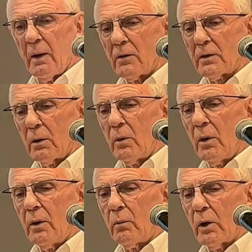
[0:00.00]
So
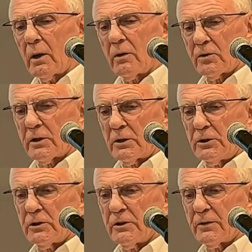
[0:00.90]
what are the
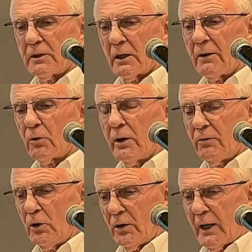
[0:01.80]
solutions for delivery of
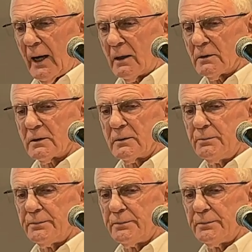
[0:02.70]
new towns?